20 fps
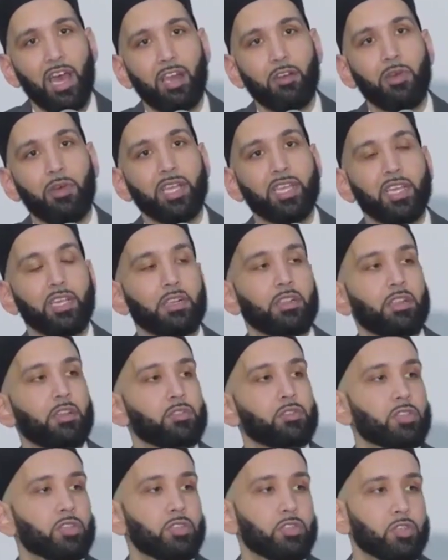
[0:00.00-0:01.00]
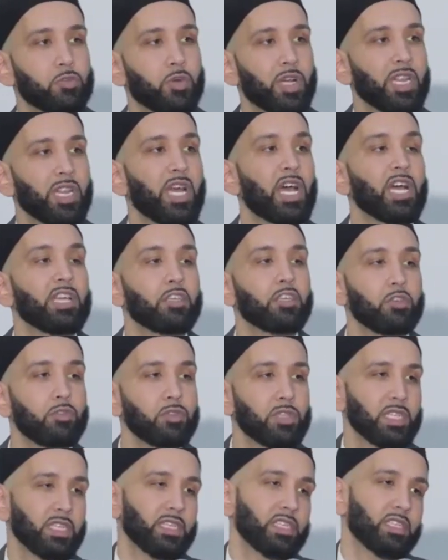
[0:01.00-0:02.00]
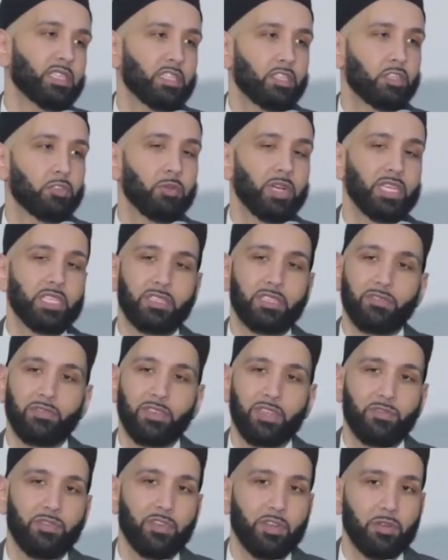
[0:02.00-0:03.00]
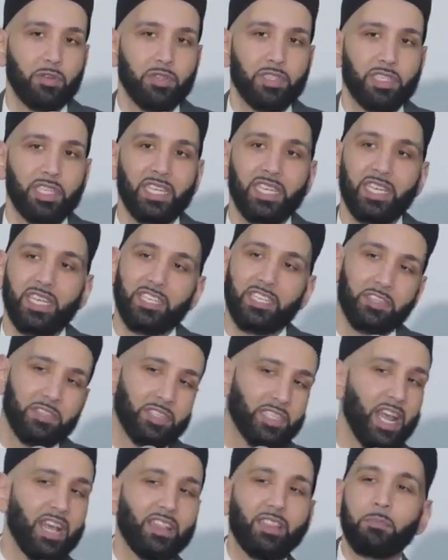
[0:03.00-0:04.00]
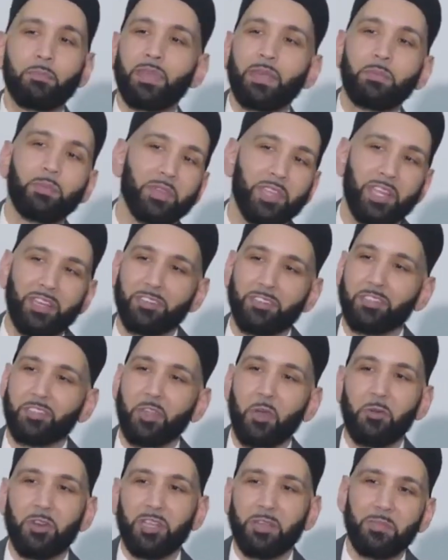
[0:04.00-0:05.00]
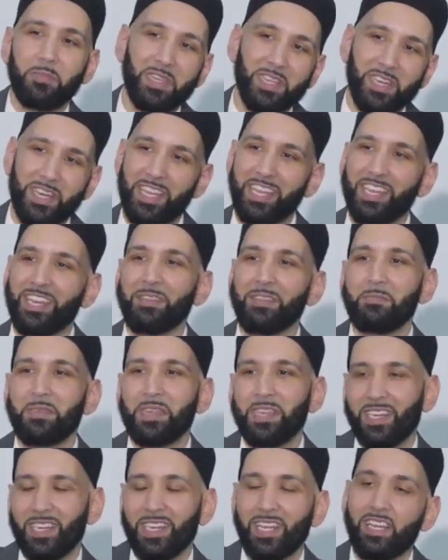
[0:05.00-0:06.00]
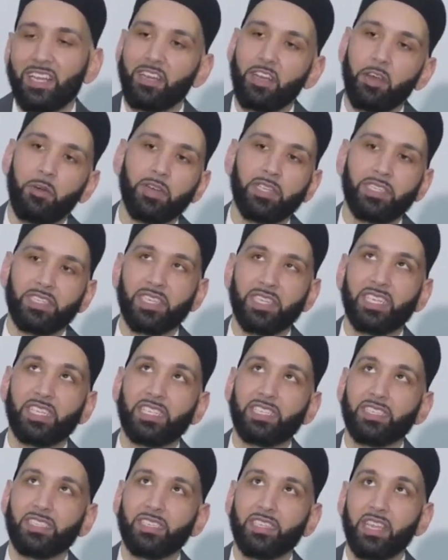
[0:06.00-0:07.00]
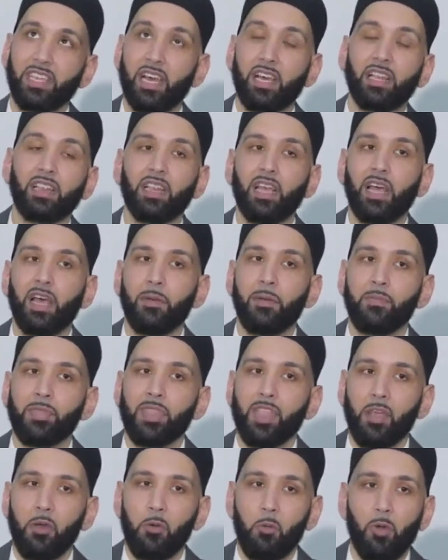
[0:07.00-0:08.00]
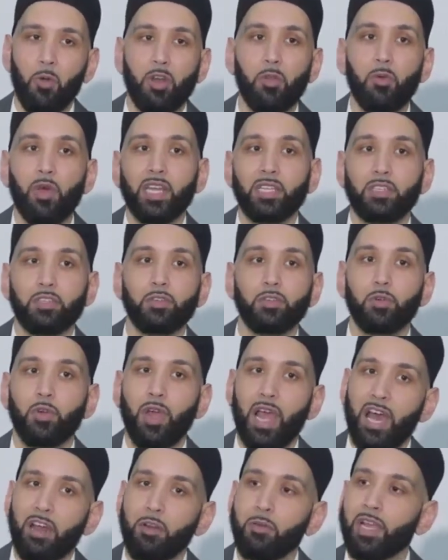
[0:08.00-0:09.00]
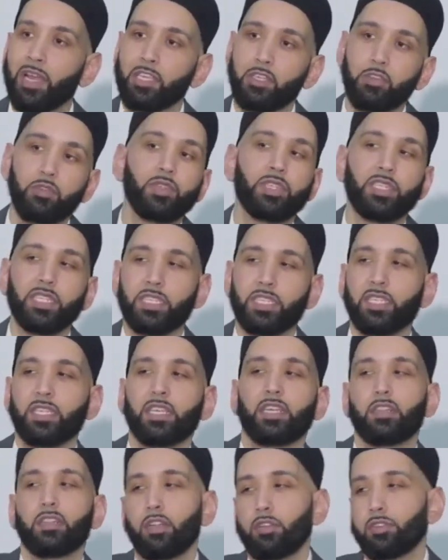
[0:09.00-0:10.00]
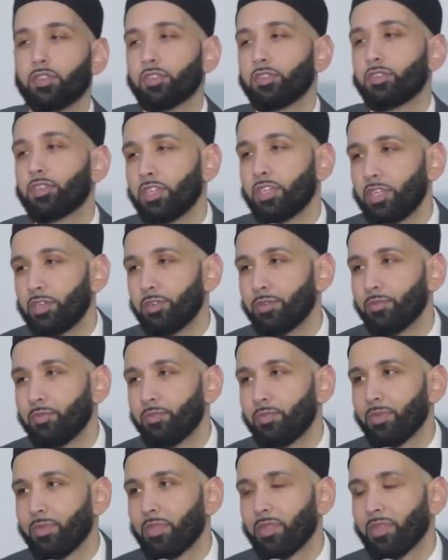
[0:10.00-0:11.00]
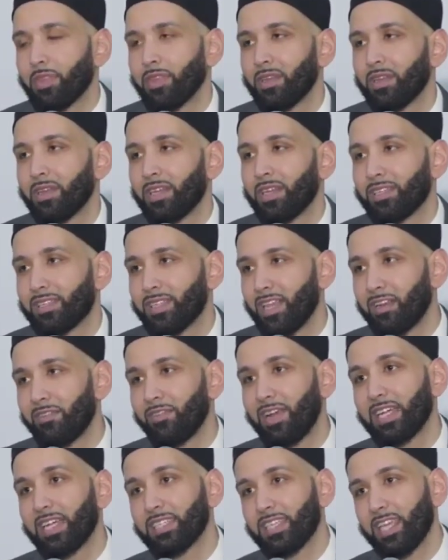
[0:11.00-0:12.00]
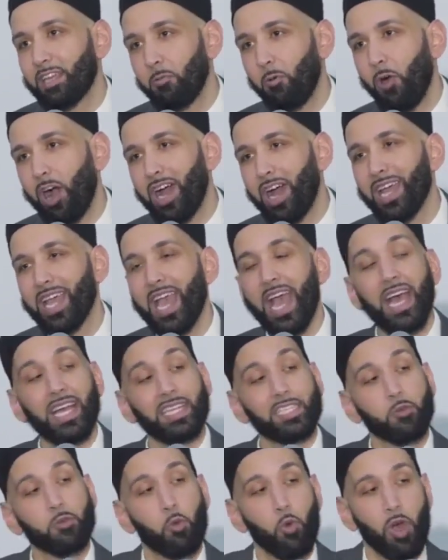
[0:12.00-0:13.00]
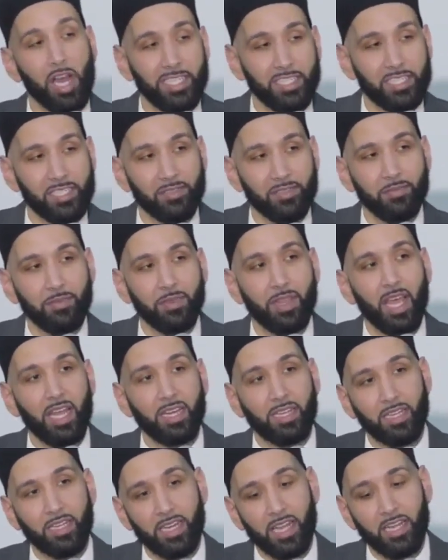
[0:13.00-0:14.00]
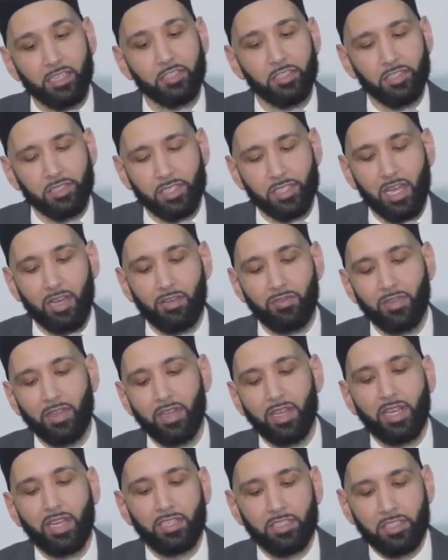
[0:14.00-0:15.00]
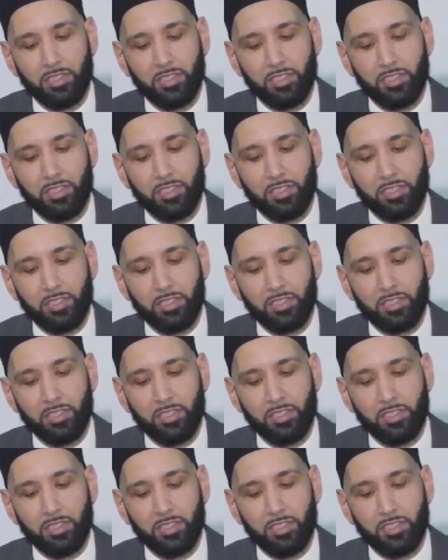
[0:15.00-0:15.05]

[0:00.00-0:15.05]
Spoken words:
How do I get closer to Allah using this situation of difficulty? So it's not the people that are stoning me and hitting me. No, it's Ya Allah, what do I do, or how do I use this to get closer to you? Instead of asking why, ask what and connect yourself.